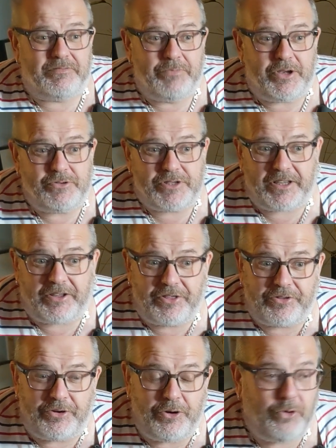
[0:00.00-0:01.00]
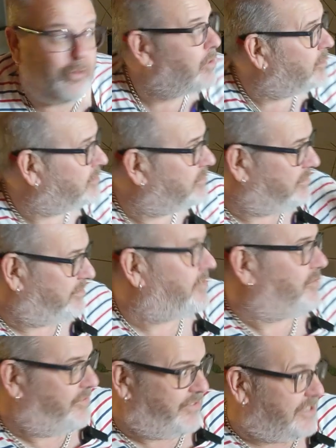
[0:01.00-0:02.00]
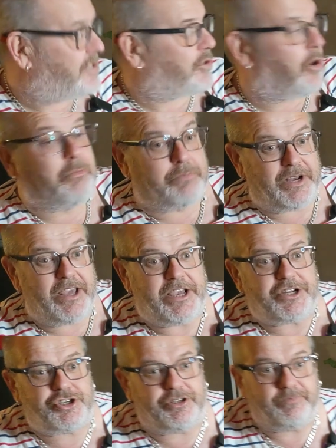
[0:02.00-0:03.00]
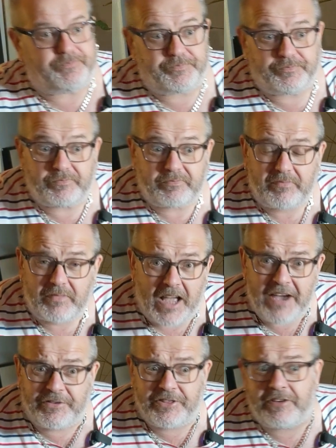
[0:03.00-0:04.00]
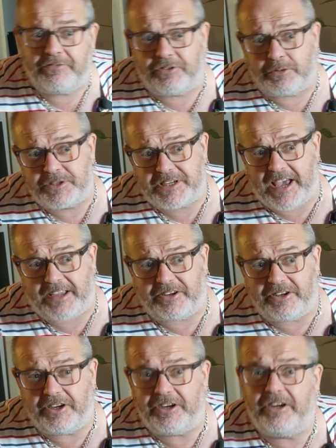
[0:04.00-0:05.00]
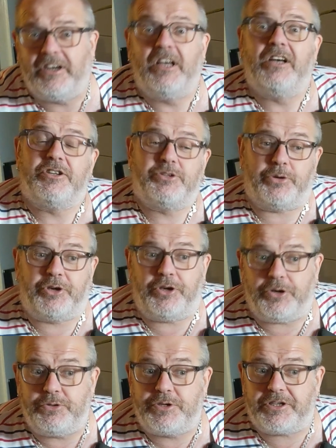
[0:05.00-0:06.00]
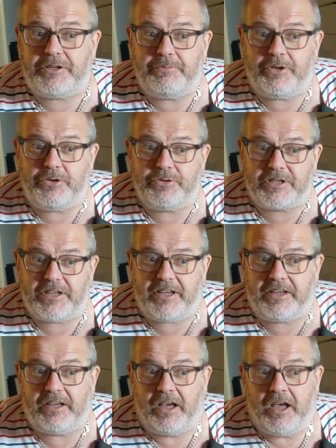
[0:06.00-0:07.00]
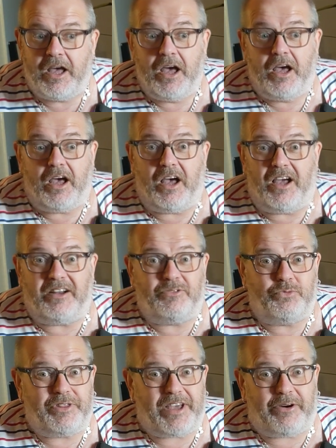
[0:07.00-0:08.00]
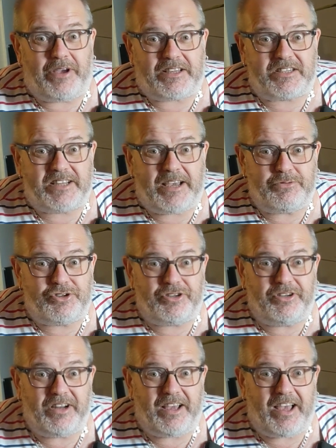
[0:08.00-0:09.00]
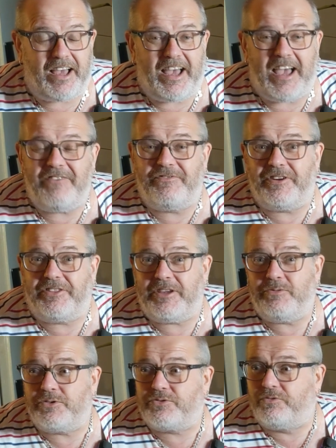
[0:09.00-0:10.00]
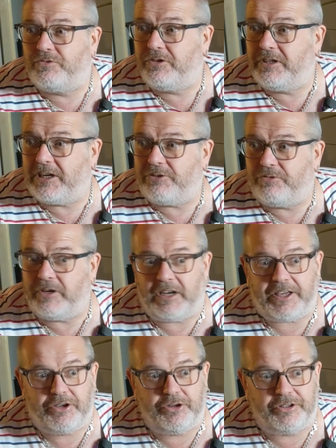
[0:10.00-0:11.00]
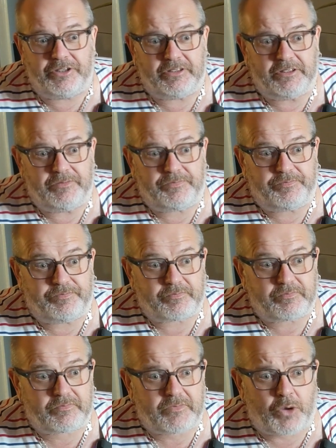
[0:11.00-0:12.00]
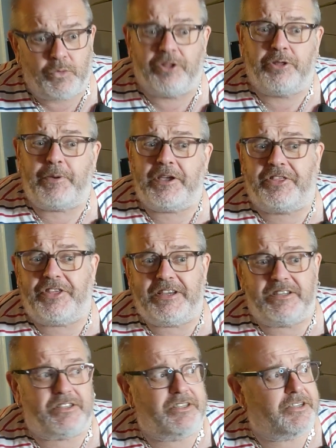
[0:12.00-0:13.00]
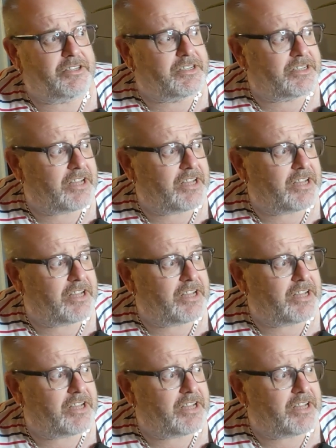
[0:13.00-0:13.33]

of music through this combination, everything from techno to acoustic music, and without exception everything was really, really good. One of the big things that